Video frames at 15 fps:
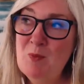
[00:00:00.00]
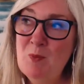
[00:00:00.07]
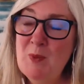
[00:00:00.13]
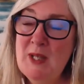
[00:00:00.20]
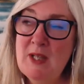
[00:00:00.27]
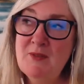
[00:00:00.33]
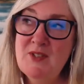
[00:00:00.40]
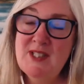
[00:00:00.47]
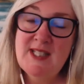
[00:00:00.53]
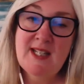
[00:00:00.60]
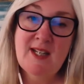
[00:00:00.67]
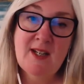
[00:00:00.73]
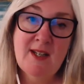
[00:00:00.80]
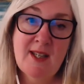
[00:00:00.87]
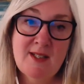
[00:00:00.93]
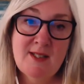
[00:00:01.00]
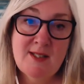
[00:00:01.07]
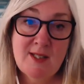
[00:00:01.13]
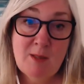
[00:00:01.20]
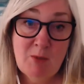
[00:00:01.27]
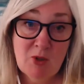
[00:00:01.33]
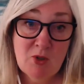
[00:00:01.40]
we love to take our kids
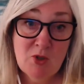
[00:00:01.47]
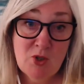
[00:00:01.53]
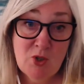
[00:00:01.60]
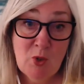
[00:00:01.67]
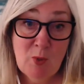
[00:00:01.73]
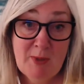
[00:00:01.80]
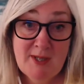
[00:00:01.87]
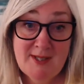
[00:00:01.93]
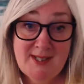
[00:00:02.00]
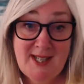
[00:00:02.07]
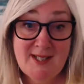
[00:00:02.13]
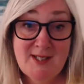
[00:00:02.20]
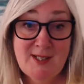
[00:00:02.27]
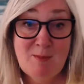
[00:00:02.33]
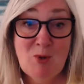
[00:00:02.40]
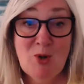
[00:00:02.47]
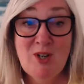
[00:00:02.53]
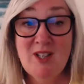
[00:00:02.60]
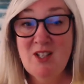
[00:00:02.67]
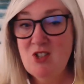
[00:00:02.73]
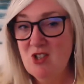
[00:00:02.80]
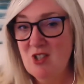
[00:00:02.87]
to the bookshop on a Saturday
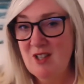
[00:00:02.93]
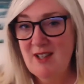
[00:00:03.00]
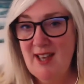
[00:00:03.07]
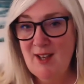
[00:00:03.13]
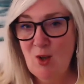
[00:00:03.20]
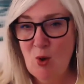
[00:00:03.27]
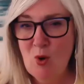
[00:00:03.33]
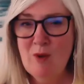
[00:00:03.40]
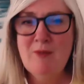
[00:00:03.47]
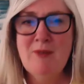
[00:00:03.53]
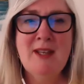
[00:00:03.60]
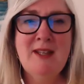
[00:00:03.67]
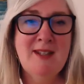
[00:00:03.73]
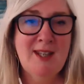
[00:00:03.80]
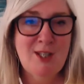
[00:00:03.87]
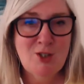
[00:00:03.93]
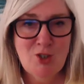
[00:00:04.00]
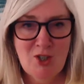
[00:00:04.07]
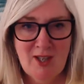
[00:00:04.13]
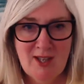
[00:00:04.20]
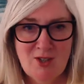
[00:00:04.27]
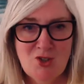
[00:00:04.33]
morning because you could get a coffee and the kids
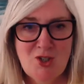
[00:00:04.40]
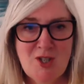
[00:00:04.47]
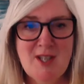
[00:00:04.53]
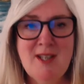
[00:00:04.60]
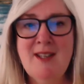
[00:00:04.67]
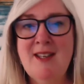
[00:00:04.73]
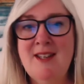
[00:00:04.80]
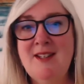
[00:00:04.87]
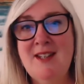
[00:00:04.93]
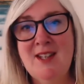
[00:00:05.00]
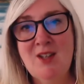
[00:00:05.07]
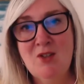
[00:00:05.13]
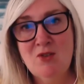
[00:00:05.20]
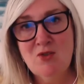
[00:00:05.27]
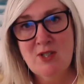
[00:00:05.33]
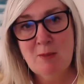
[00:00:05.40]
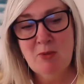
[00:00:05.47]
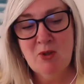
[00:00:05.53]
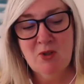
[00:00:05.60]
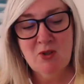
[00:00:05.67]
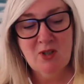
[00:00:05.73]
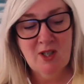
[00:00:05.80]
could get a drink and they could read a
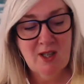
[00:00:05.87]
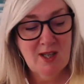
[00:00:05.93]
book.